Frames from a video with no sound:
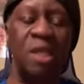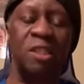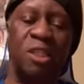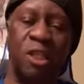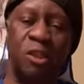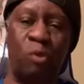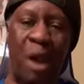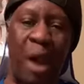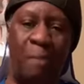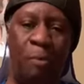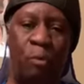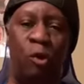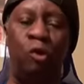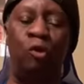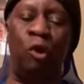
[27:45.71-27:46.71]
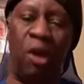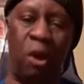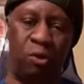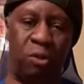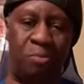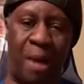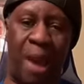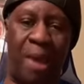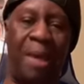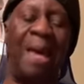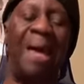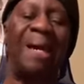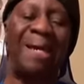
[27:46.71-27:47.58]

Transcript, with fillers: So this is what happens when you live with somebody